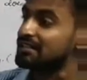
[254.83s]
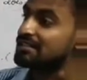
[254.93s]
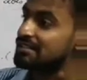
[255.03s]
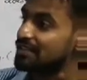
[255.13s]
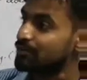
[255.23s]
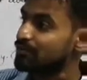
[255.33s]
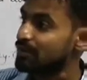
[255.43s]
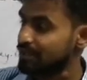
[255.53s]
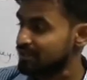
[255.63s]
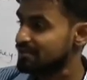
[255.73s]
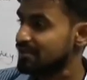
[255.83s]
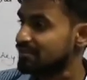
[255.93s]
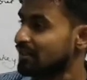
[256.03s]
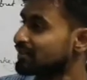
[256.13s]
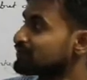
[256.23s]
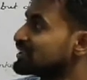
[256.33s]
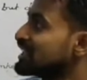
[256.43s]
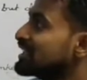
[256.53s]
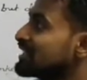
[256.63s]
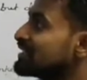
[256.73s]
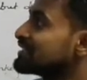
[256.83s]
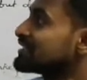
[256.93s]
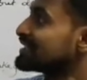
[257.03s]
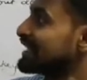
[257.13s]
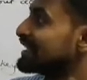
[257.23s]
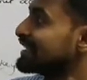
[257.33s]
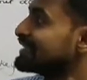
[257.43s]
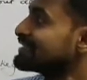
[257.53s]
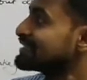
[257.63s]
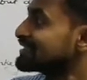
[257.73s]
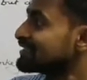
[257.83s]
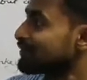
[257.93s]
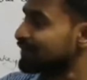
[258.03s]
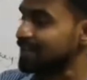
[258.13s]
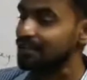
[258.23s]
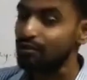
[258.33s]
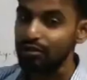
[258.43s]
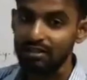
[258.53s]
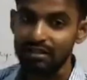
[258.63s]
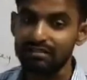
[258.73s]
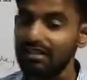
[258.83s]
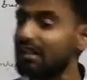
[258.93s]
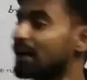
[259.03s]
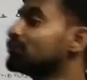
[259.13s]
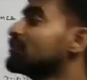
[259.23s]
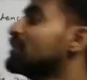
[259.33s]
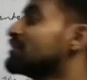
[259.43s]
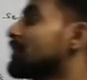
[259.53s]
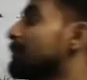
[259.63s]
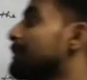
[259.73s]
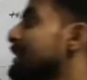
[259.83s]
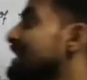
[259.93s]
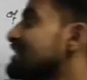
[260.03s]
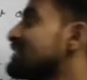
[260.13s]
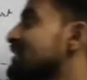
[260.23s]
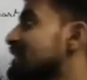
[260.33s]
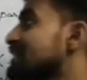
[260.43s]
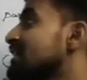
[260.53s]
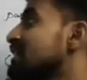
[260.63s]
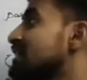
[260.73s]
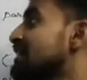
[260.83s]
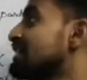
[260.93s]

it is a subject, it is a sentence, it is a phrase or it is a clause. The main thing